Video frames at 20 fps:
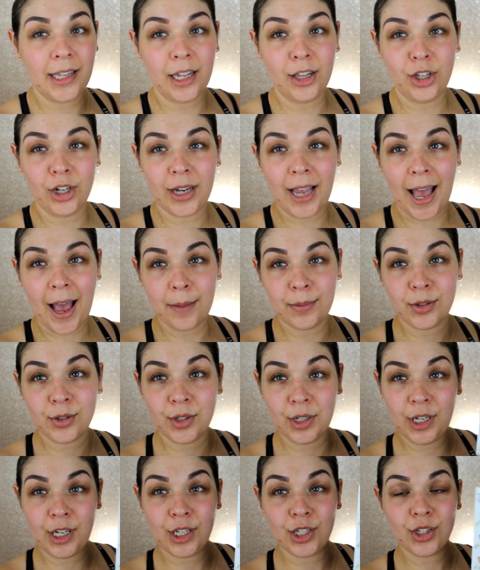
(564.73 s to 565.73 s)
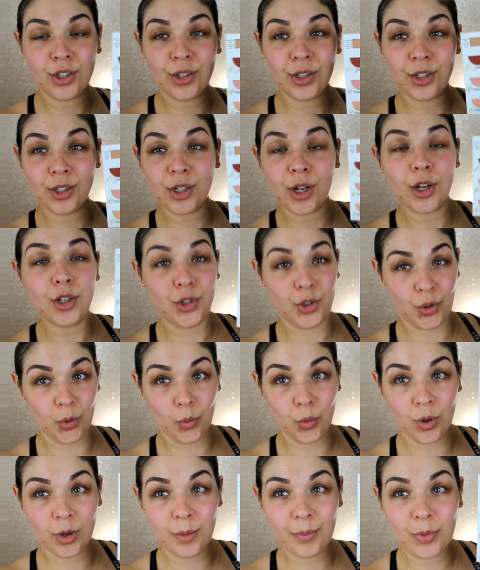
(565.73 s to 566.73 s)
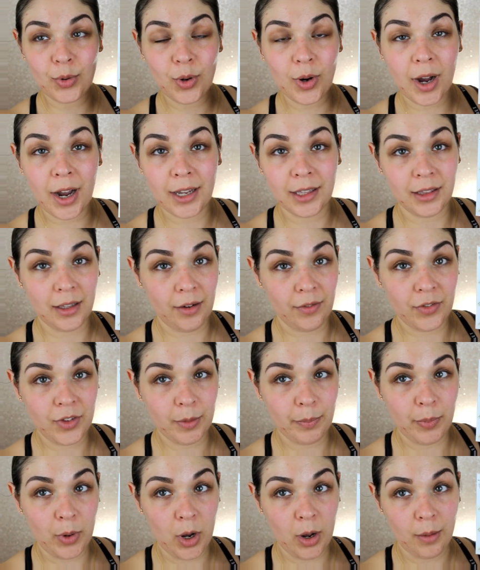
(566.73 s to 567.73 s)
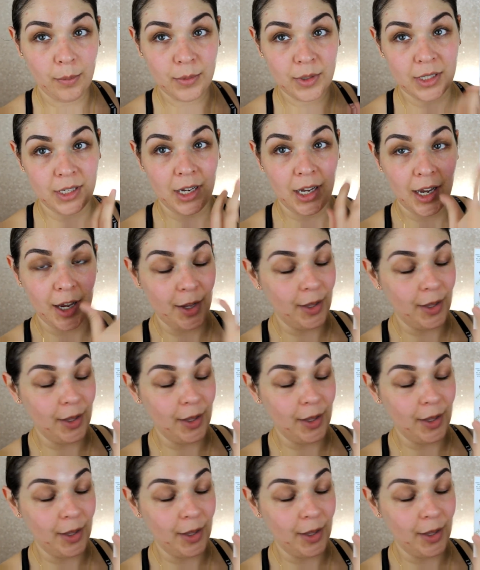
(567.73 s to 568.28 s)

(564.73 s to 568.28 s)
They look absolutely adorable. I love the Balm's